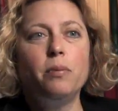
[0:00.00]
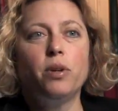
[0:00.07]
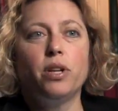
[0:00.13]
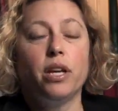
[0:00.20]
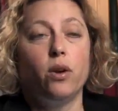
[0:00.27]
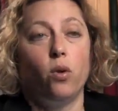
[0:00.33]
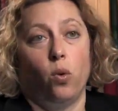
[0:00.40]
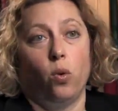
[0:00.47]

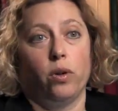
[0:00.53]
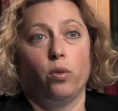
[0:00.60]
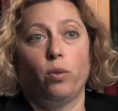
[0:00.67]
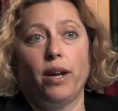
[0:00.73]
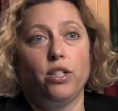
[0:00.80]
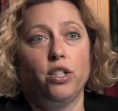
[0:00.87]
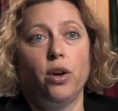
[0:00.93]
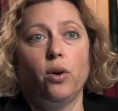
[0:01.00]
liberty or the
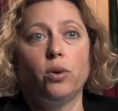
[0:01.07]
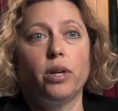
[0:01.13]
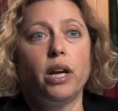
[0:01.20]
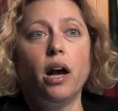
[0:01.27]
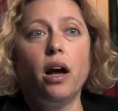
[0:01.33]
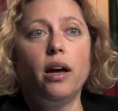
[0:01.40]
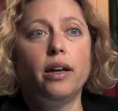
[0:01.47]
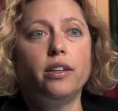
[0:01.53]
right to own a
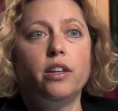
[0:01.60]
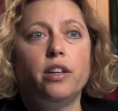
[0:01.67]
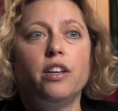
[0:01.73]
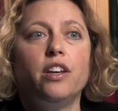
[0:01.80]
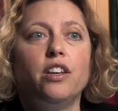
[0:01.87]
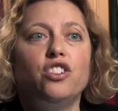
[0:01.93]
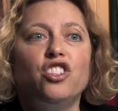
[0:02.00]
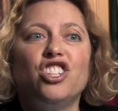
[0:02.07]
gun,
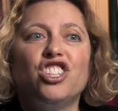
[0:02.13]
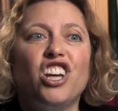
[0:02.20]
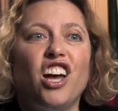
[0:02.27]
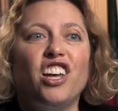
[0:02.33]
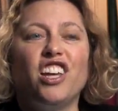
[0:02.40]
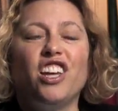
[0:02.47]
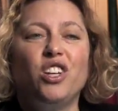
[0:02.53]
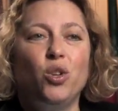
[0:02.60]
just
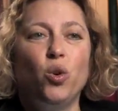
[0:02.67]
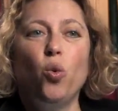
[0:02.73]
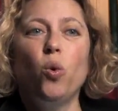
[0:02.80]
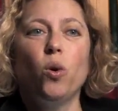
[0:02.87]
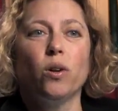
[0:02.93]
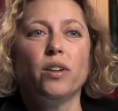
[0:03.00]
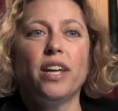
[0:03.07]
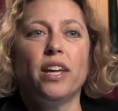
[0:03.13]
got
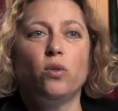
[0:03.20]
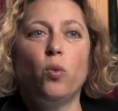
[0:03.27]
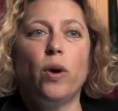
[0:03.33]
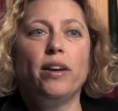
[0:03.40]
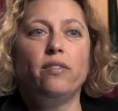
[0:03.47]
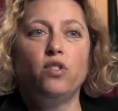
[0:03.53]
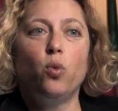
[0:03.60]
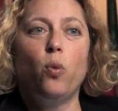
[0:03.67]
ignored and
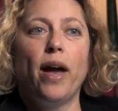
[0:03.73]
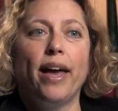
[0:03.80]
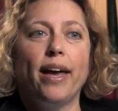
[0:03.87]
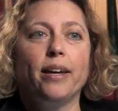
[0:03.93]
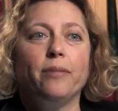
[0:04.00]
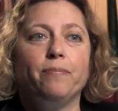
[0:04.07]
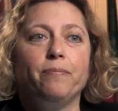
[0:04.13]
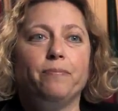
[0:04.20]
waved
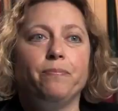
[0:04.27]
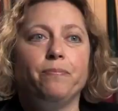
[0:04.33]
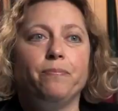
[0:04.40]
away.